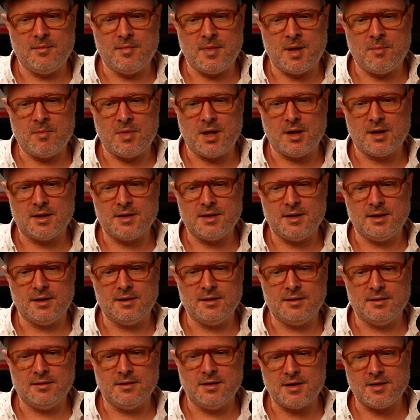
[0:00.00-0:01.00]

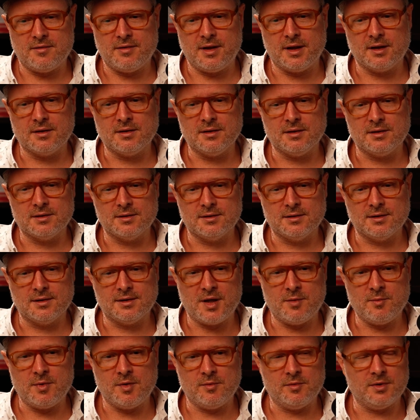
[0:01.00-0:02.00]
marketing director
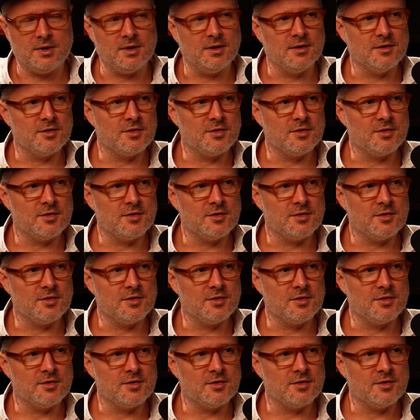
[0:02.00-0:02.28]
and we were